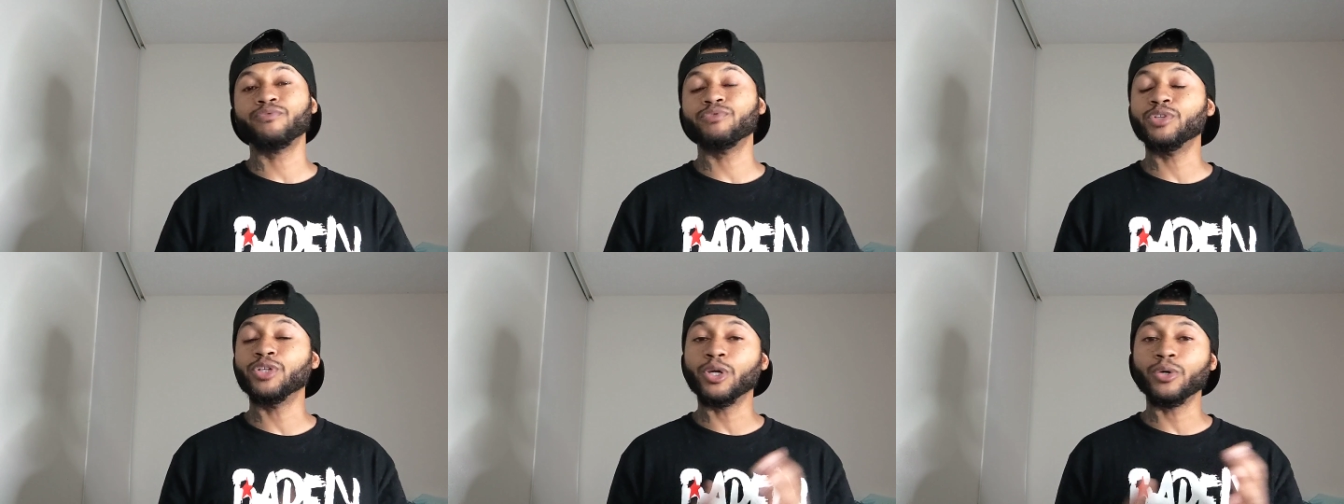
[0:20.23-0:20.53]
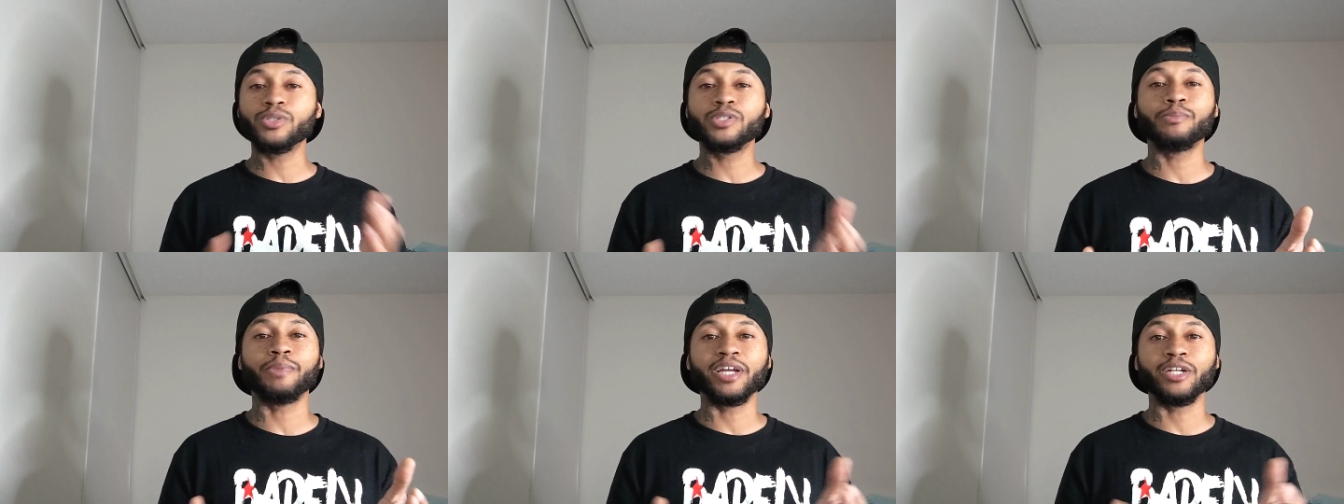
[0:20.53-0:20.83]
If you
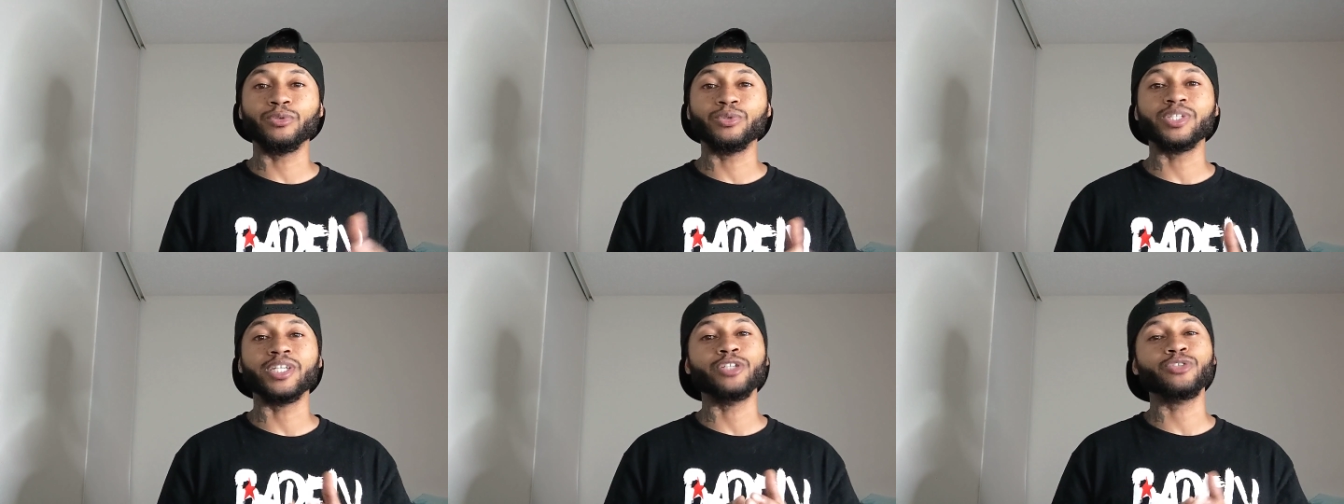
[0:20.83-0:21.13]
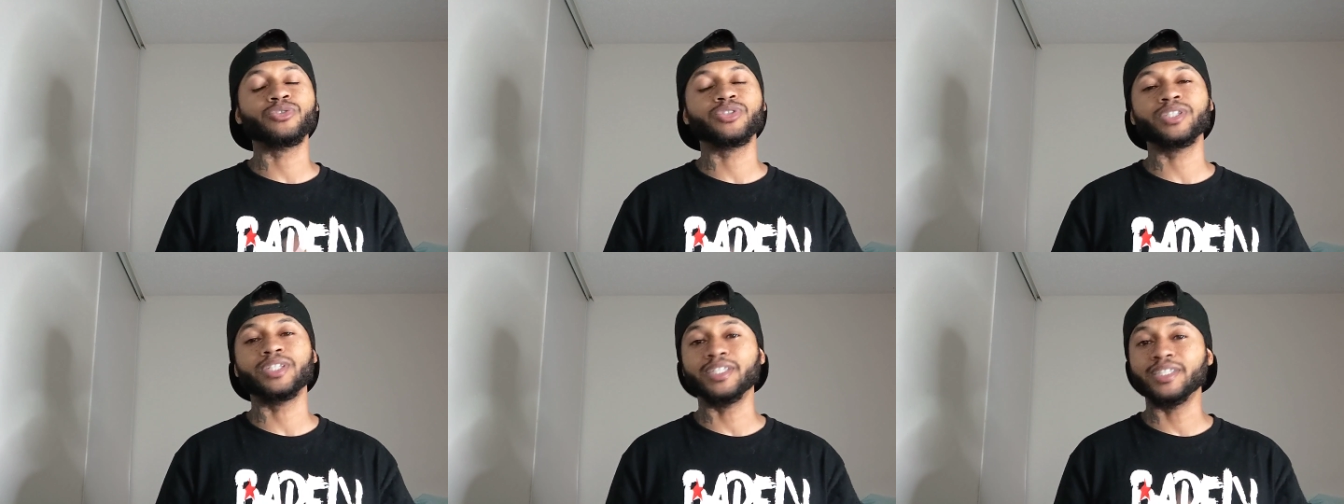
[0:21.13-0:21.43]
know somebody who's
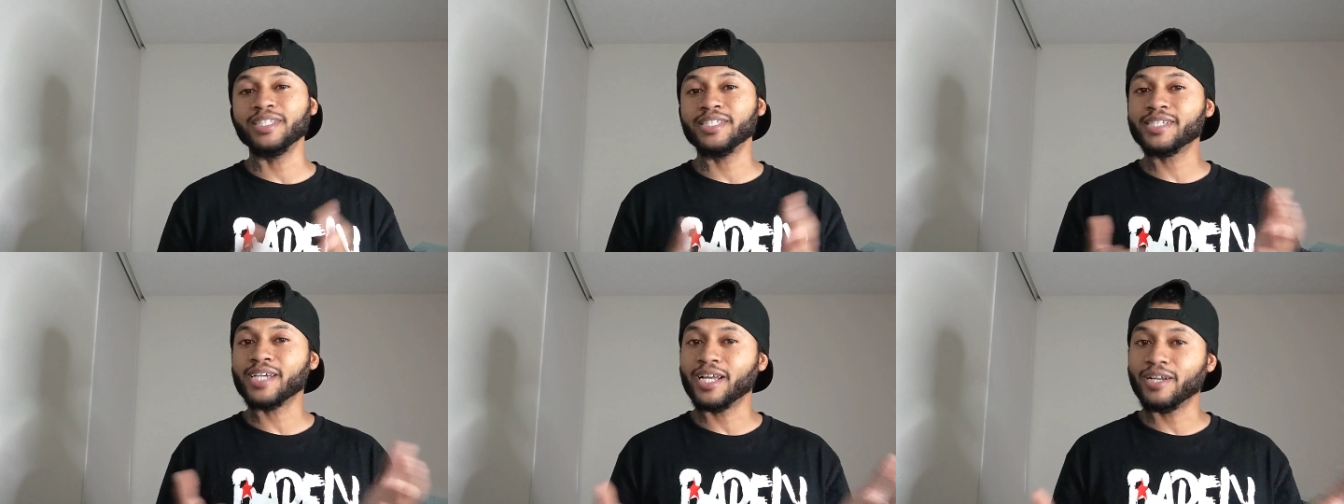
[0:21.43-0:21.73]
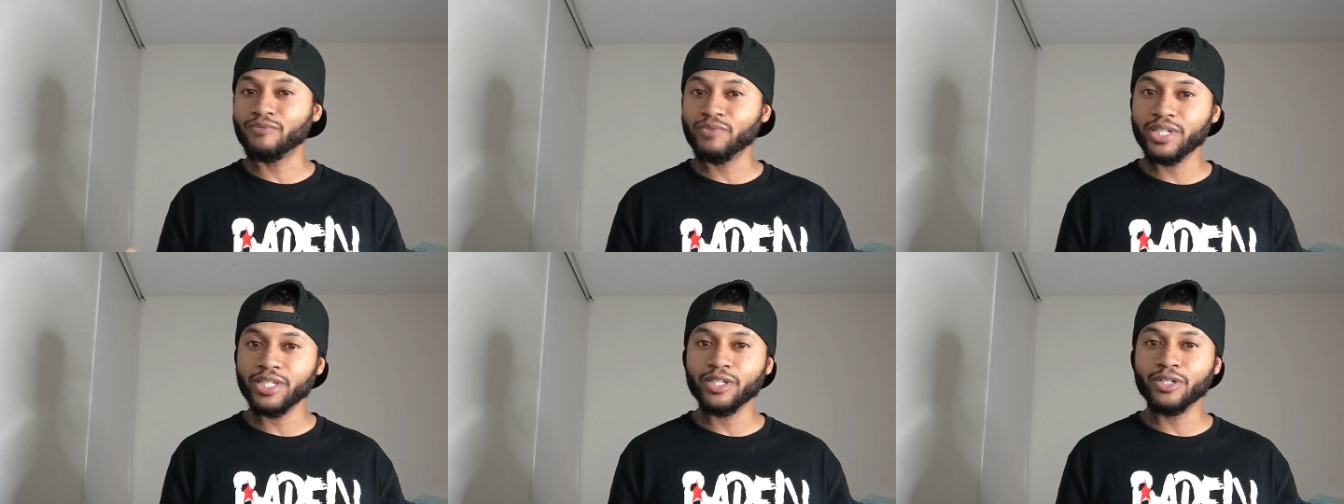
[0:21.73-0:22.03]
interested in these
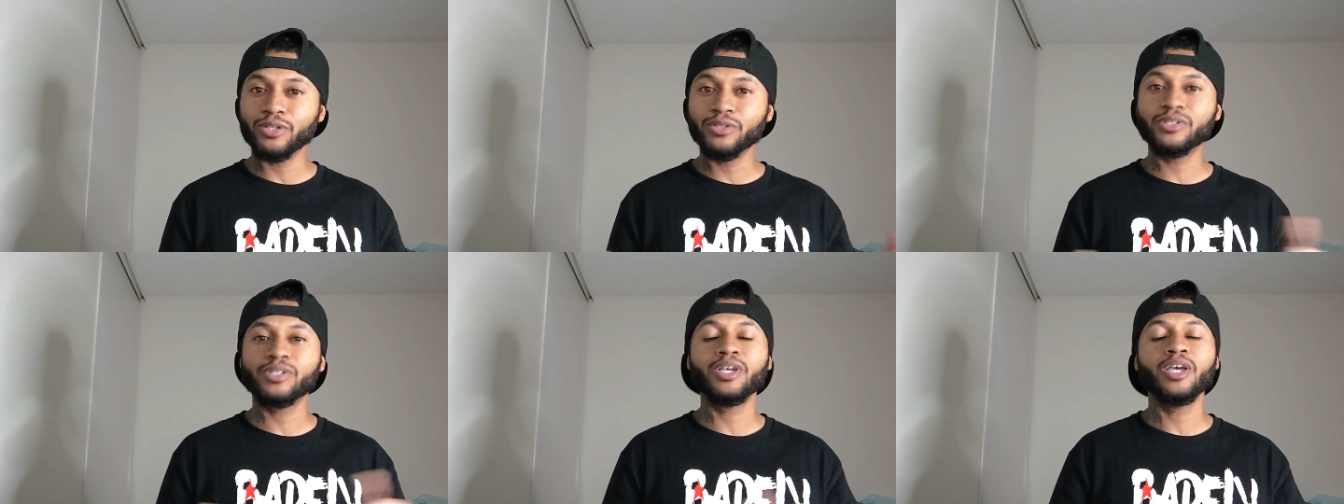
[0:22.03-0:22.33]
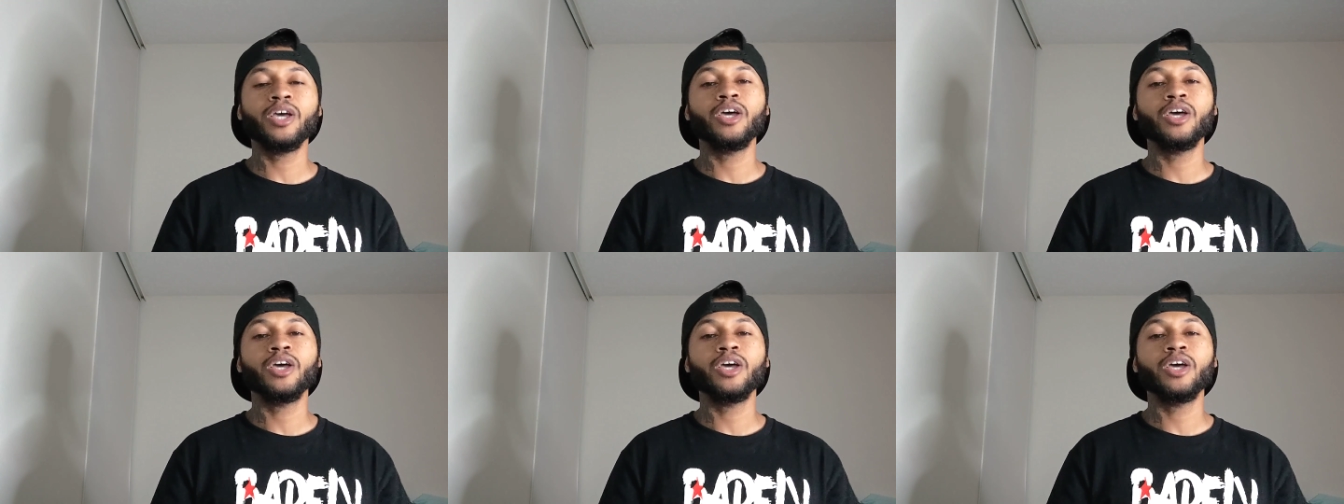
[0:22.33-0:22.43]
kind of videos,